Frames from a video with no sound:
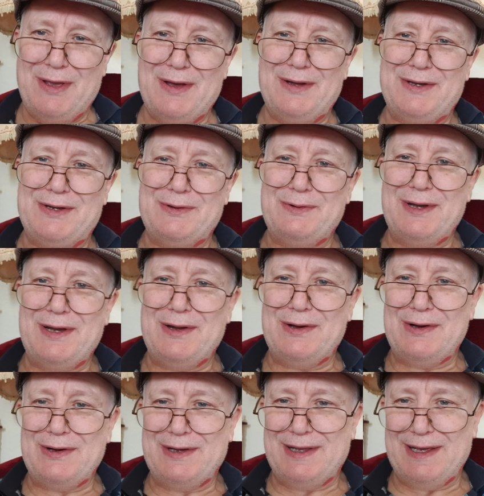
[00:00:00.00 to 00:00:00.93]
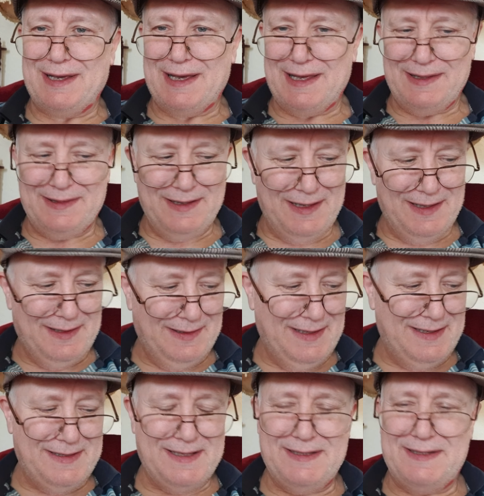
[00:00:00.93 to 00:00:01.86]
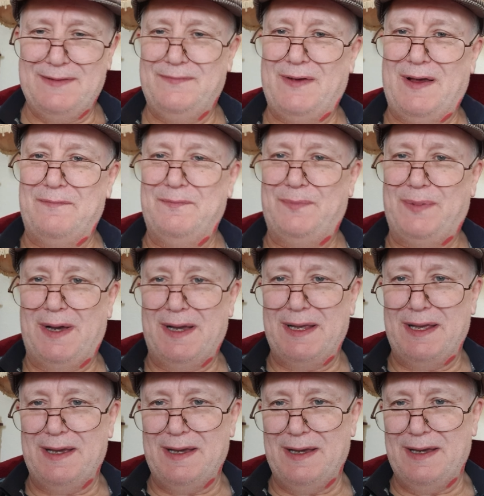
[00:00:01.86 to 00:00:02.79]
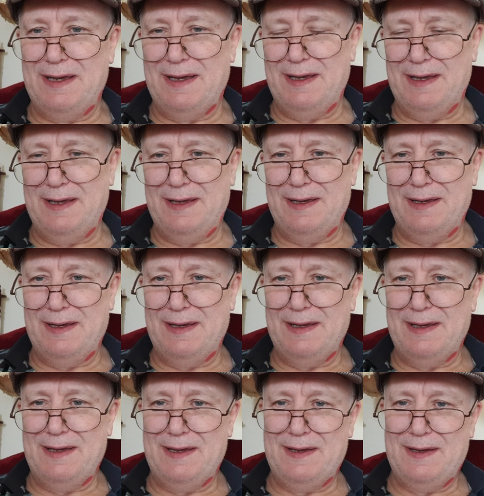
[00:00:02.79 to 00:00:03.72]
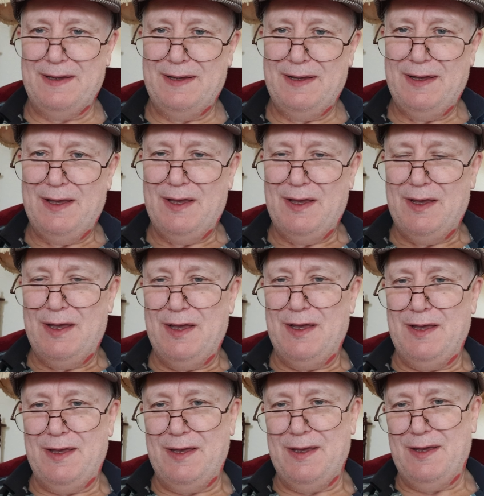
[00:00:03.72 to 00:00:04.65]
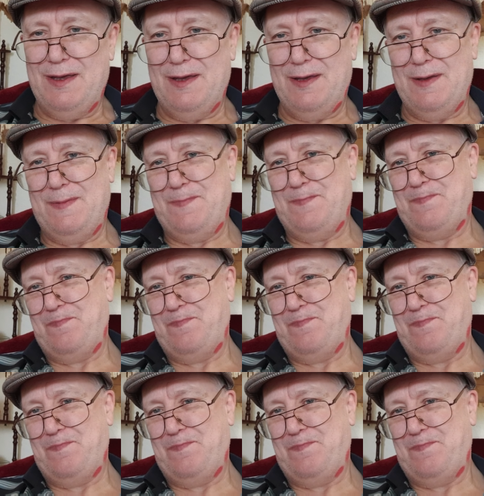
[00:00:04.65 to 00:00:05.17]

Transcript: you're doing okay. This is a vampire uh, uh,